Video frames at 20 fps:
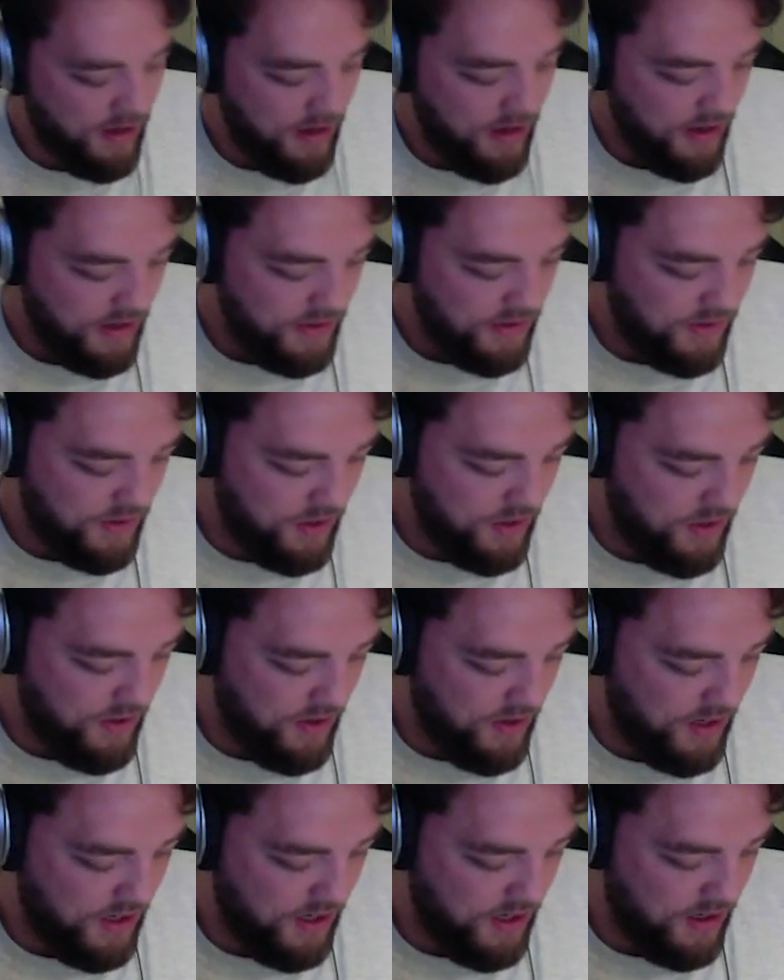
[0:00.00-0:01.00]

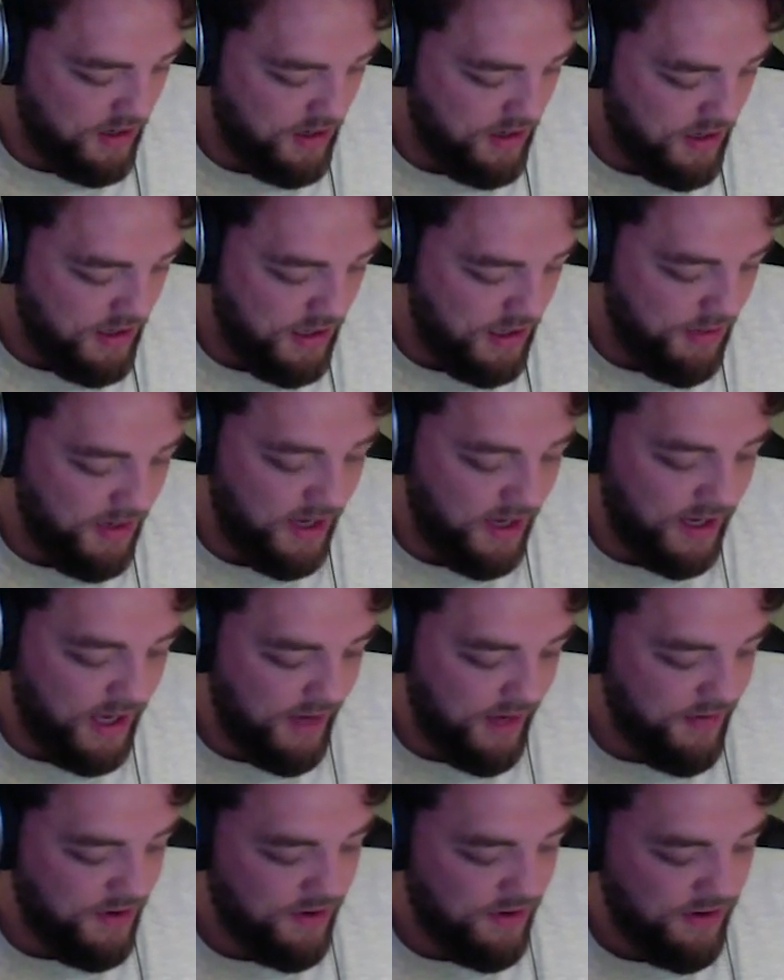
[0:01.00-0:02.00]
So then we got
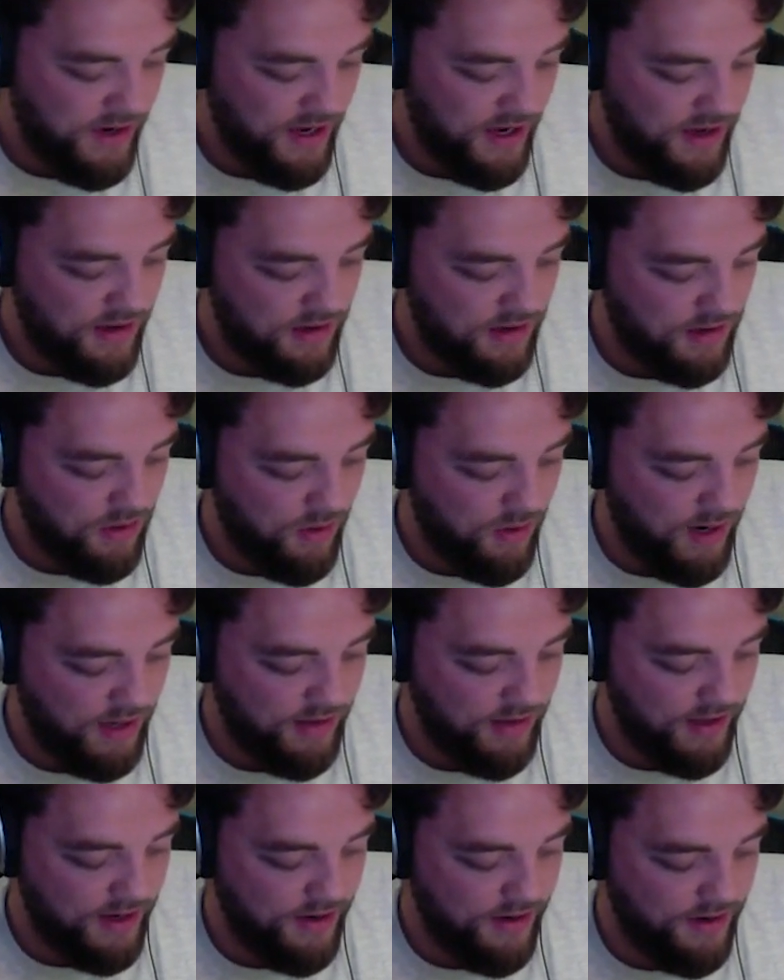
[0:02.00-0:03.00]
Kevin Durant,
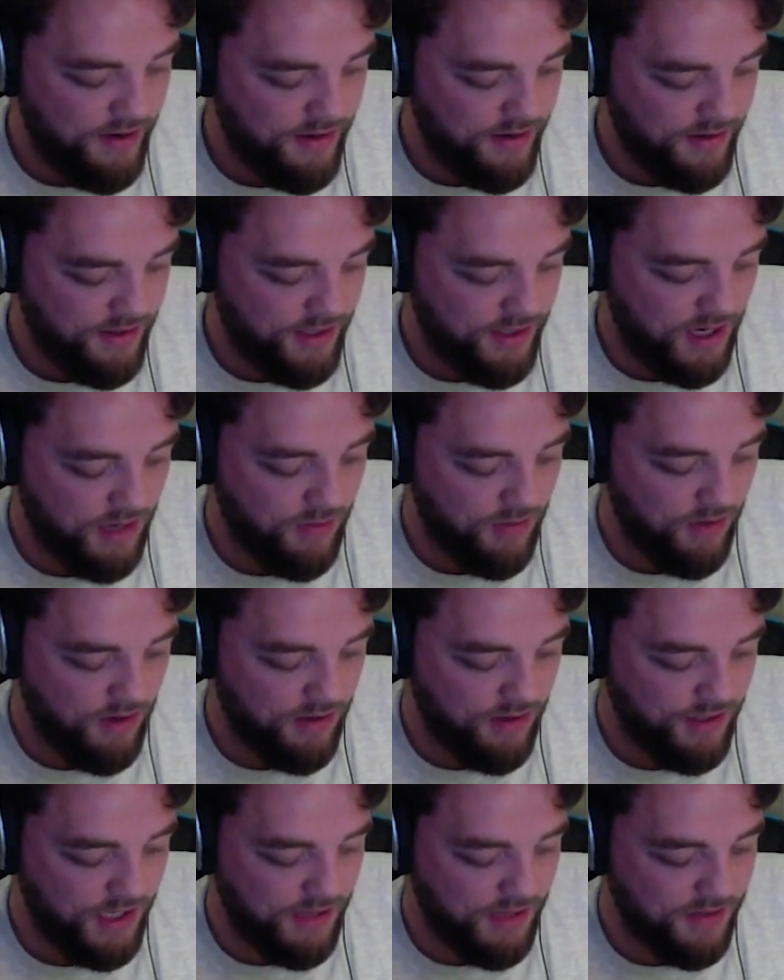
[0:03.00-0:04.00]
Kawhi Leonard, John
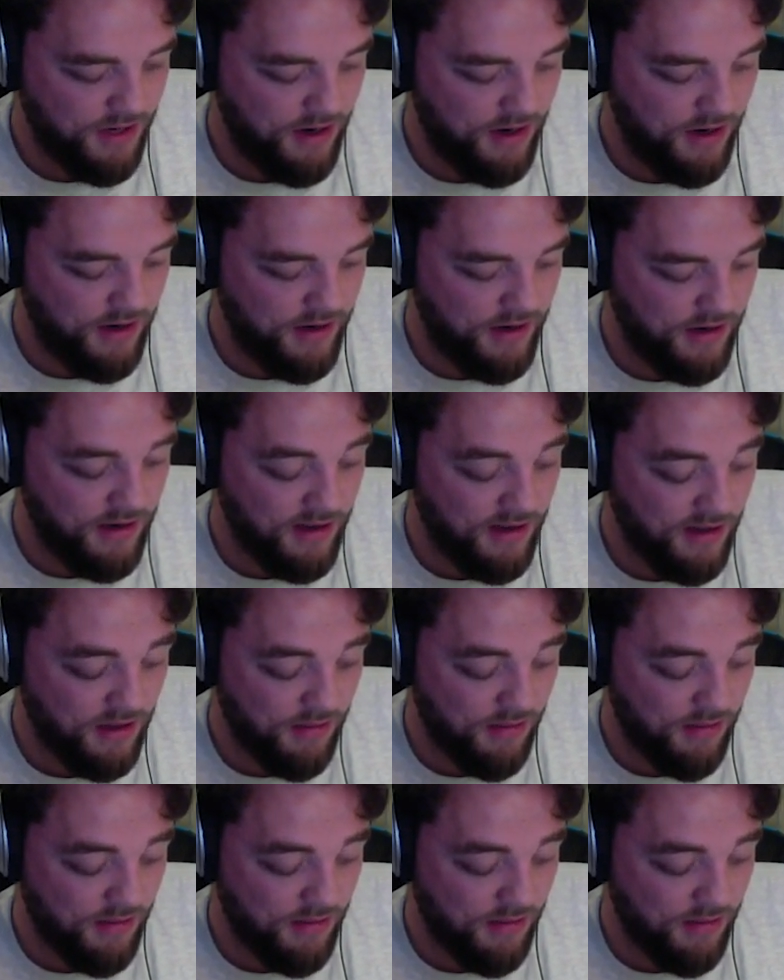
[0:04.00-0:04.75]
Wall, James Harden,